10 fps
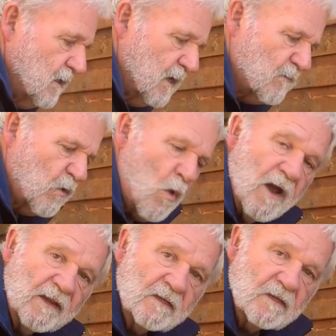Number
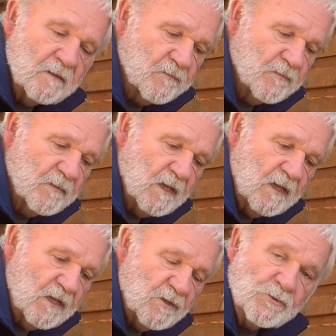one
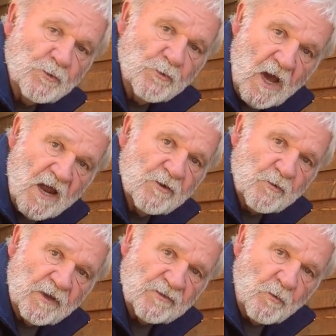is do not
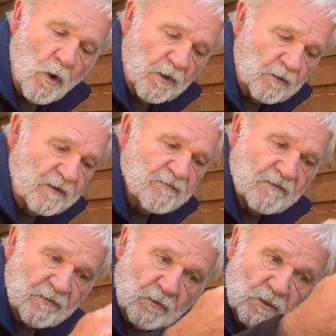drink the water, even
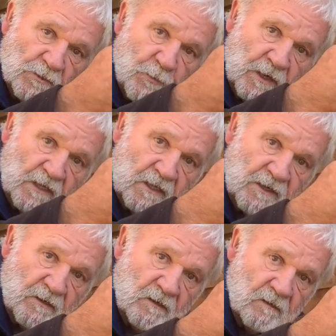if it looks pretty
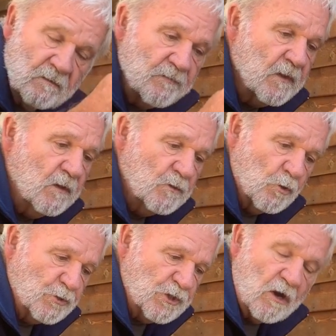clear.
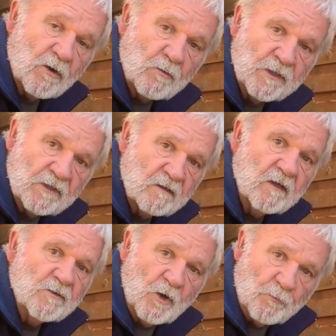Don't shower with it,
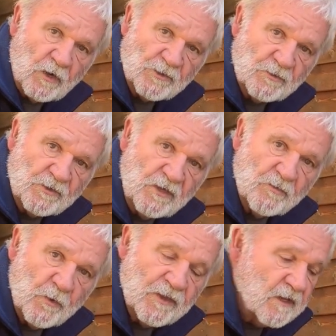don't brush your
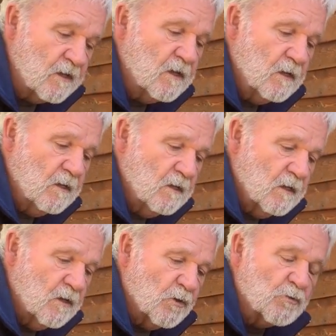teeth with it,
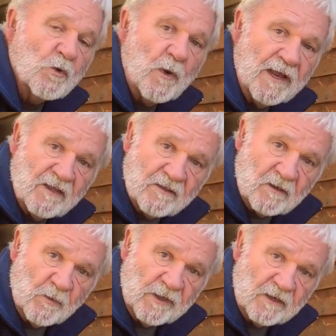don't do
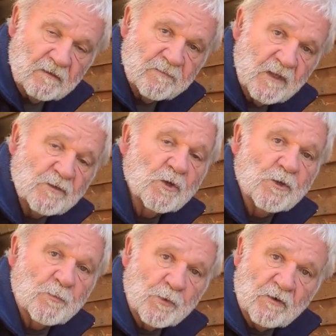anything with it until
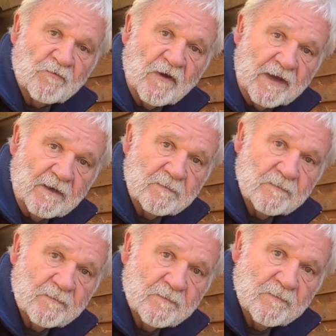you purify it.
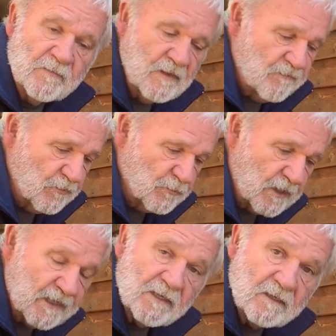If you
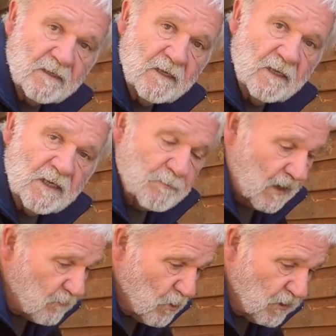drink it, it
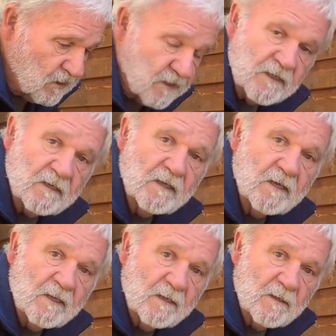probably won't kill you,
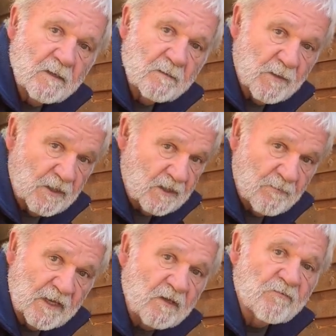but it can
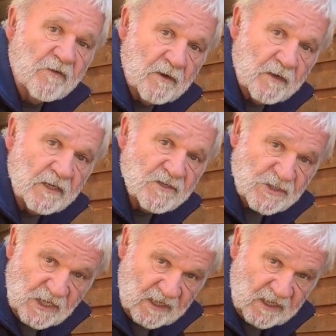make you very sick.